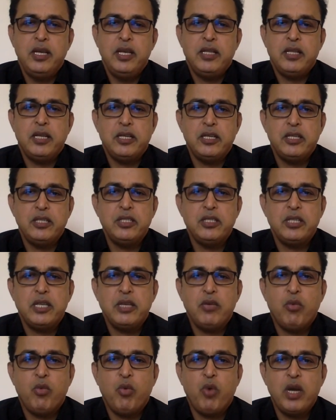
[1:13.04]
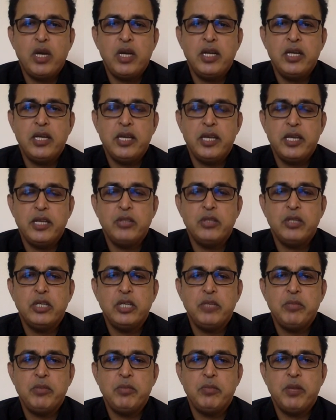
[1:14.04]
that is 1 in
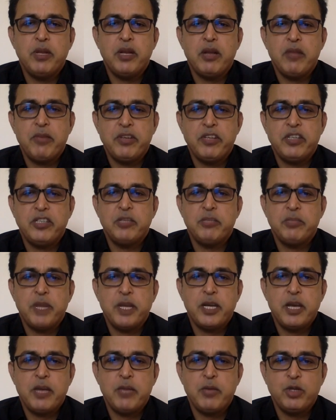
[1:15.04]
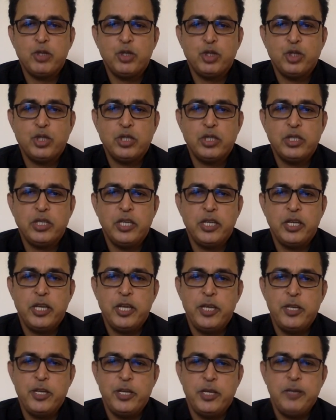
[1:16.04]
30 people are affected by diabetes in
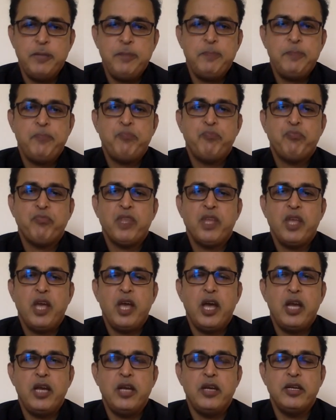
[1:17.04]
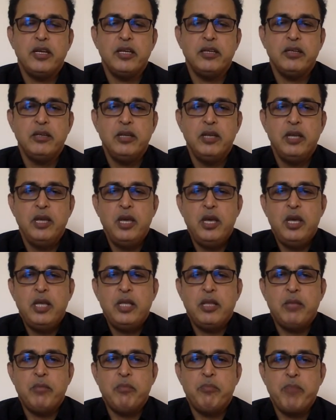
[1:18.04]
India. And
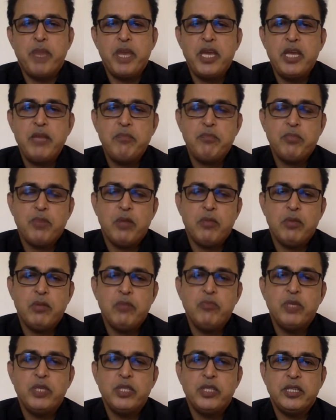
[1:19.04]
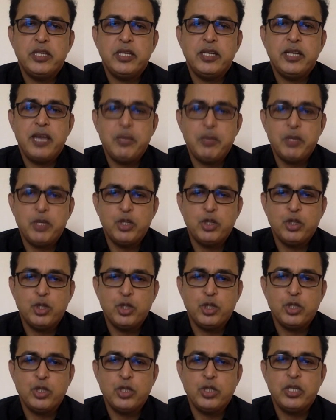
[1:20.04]
the main problem with diabetes
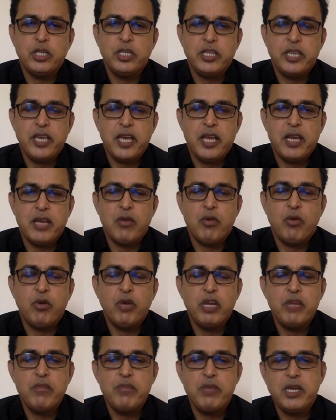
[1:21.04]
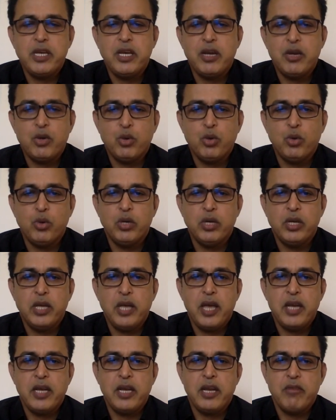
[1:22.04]
is it can only be controlled
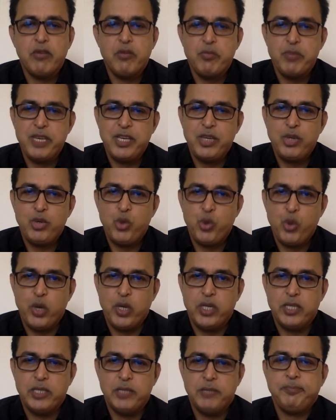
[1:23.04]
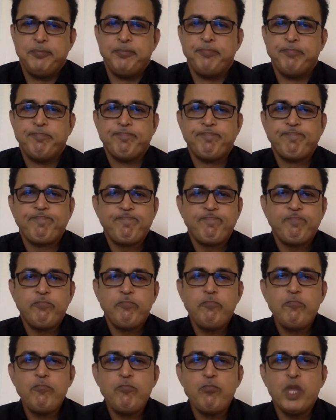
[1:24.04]
and never be cured.
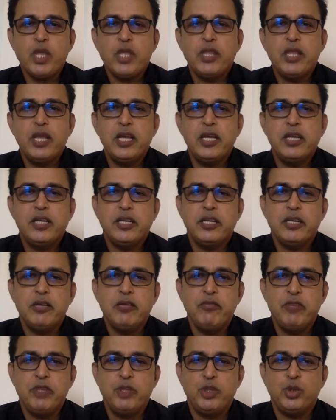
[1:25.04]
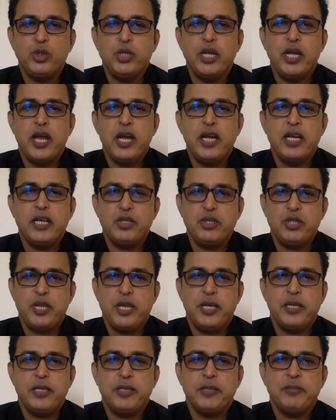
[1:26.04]
That we should understand,